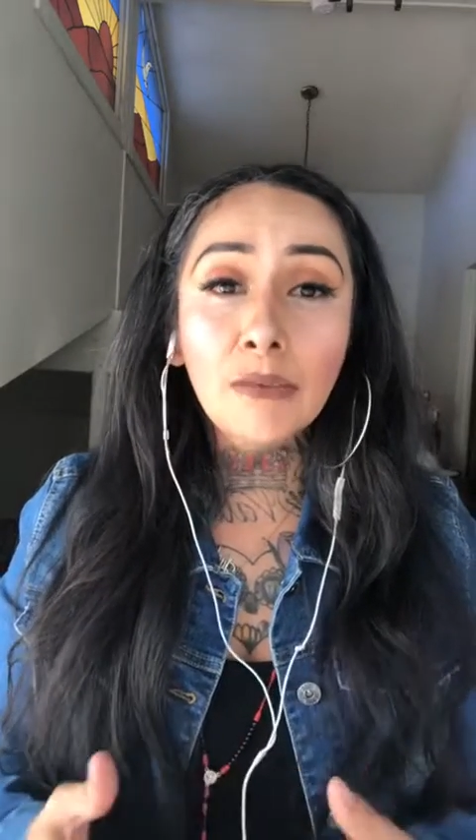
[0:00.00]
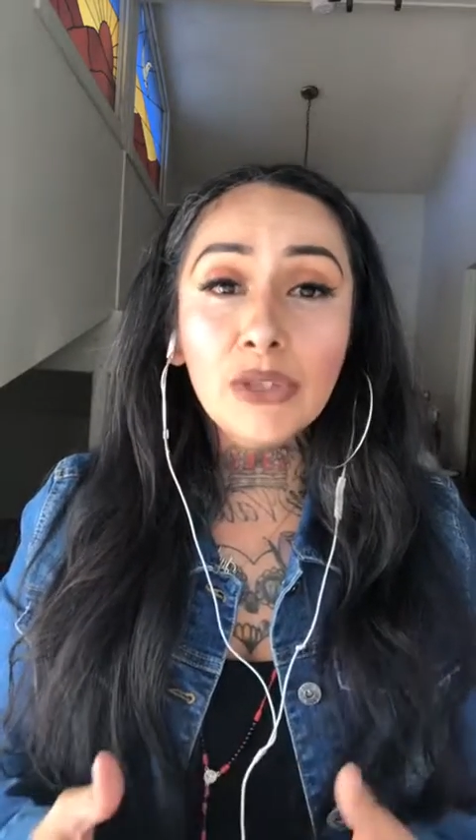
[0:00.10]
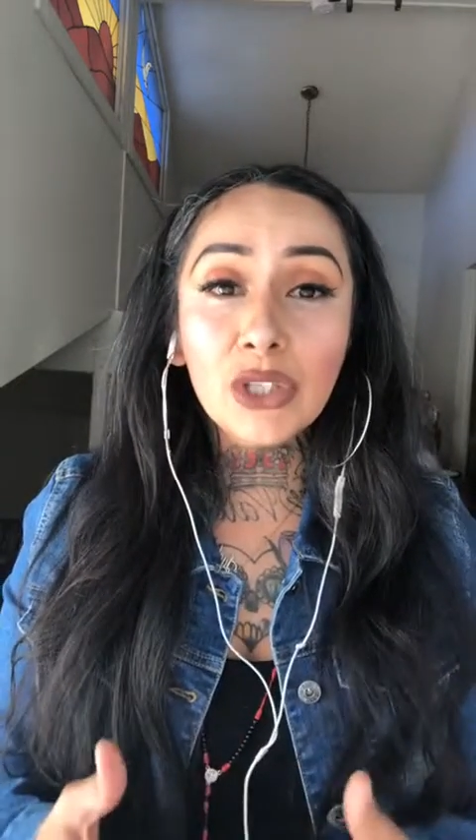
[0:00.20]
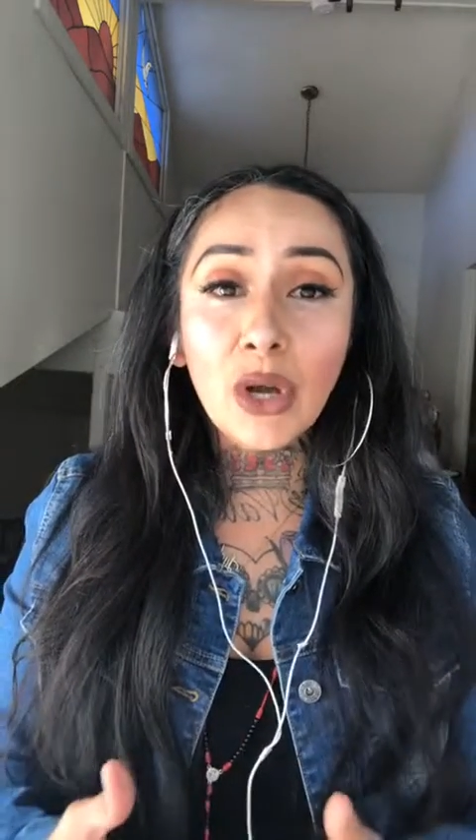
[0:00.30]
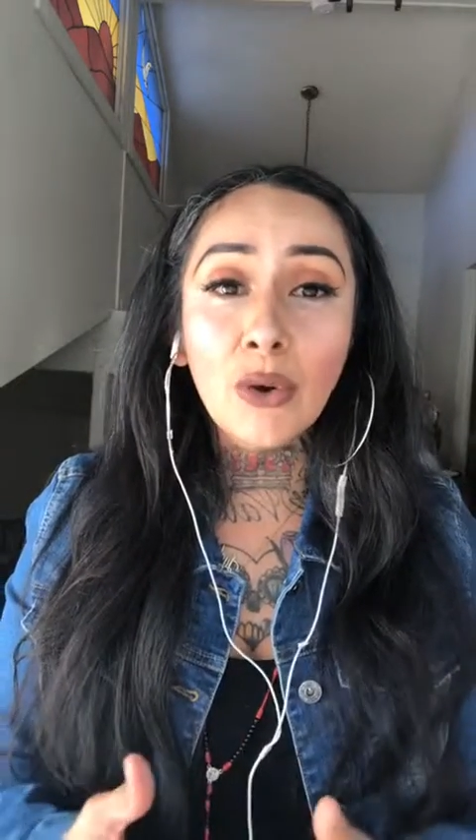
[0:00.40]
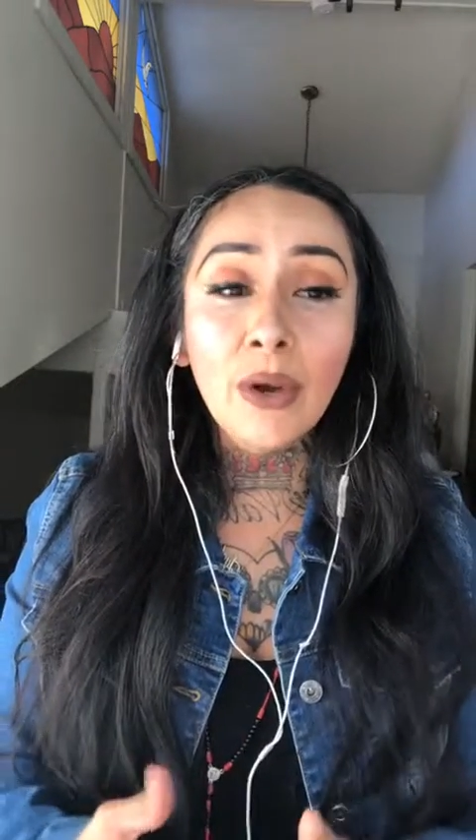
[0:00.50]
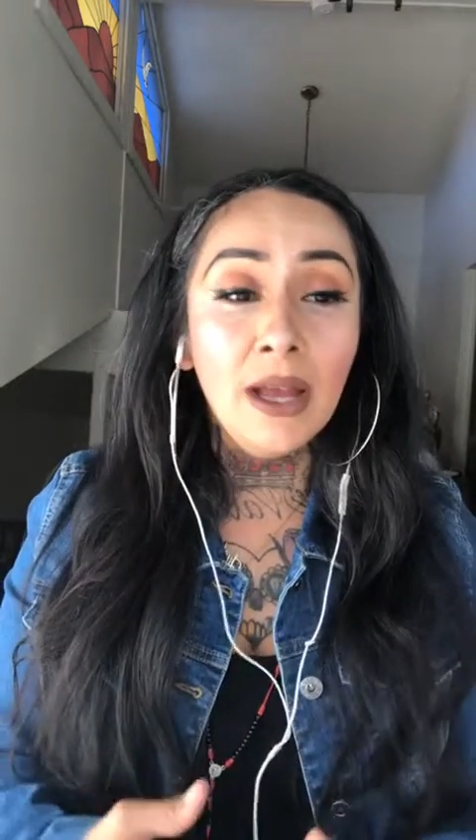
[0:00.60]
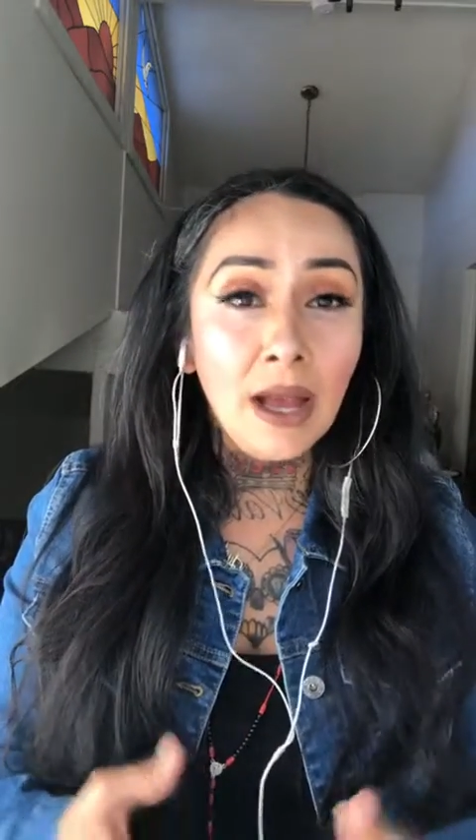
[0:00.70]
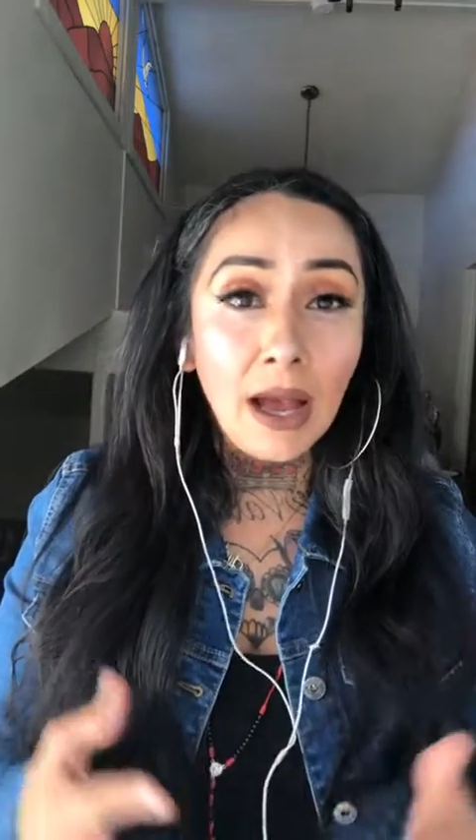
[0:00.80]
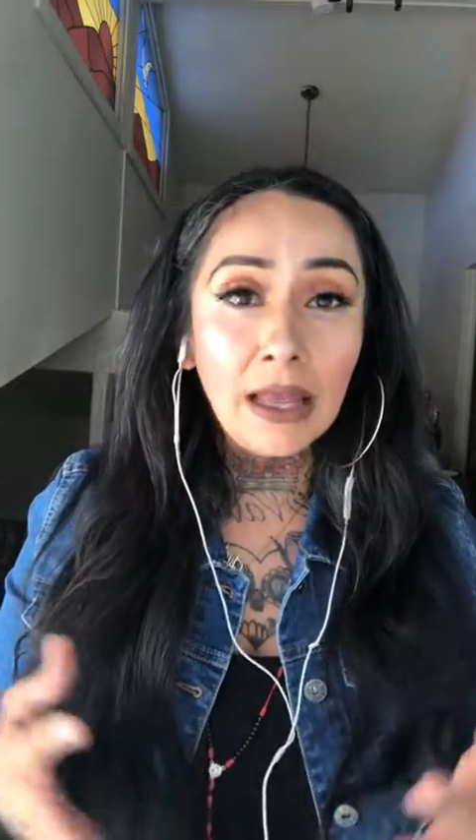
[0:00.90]
So
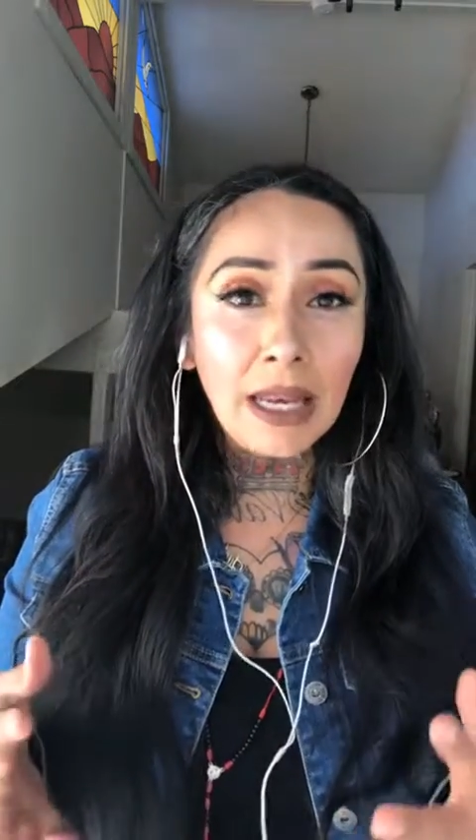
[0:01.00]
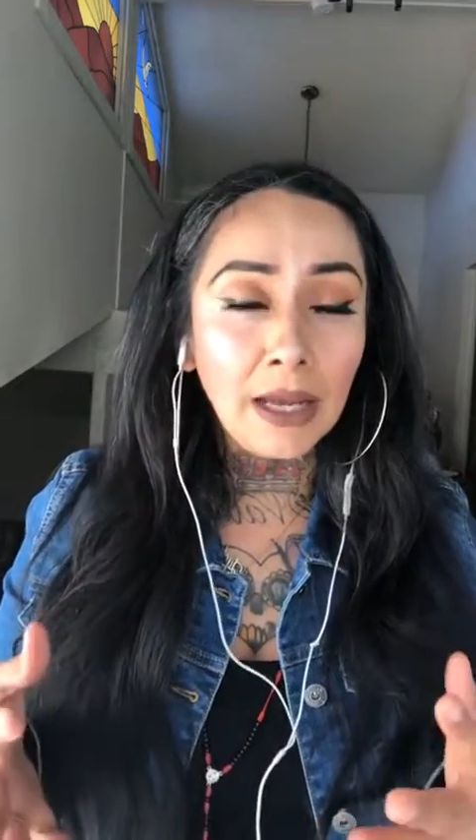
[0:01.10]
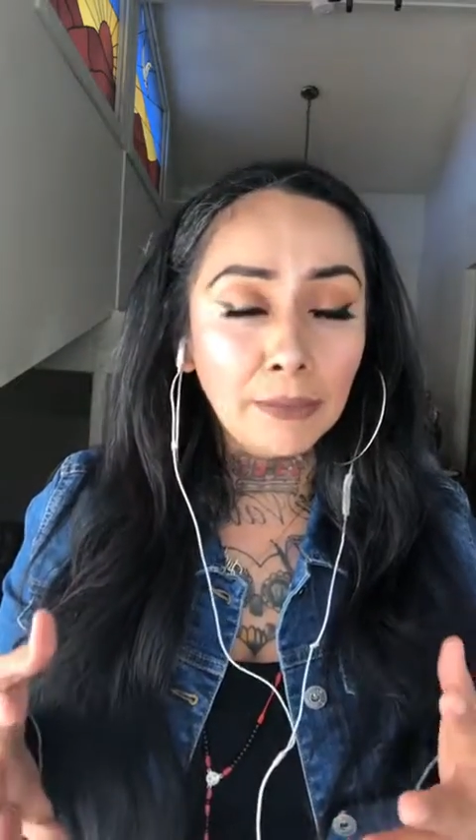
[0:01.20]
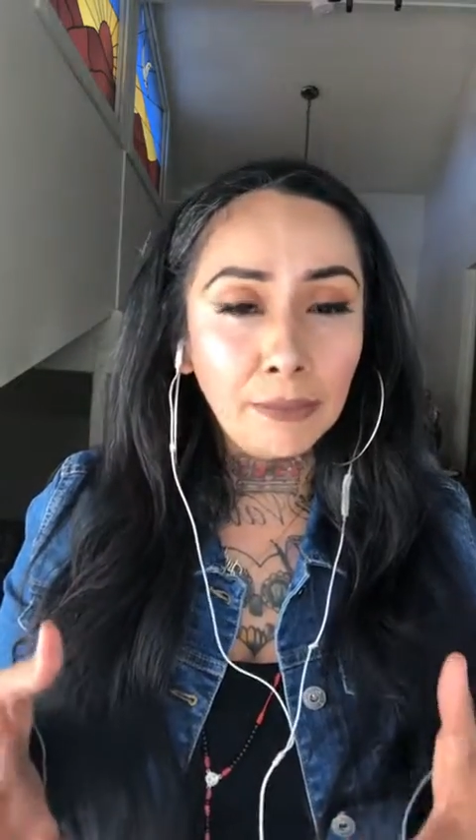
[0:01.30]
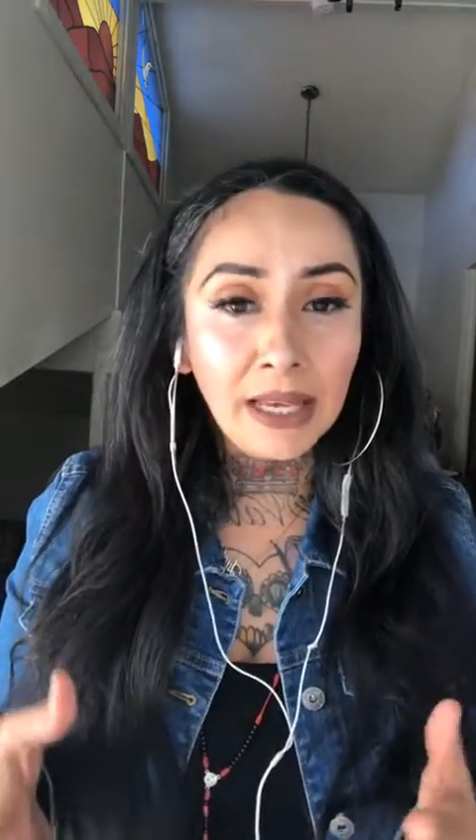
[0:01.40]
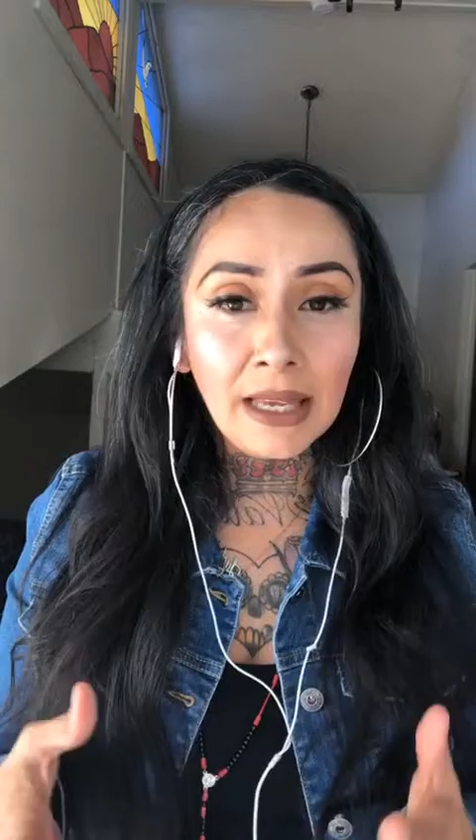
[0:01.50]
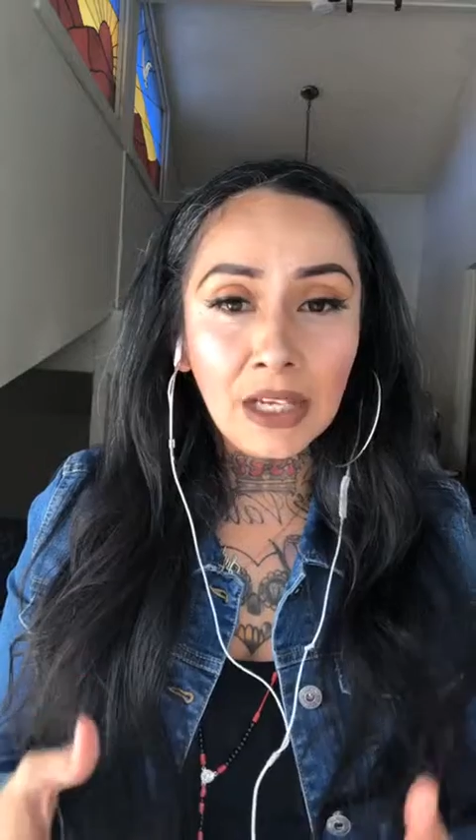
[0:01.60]
a big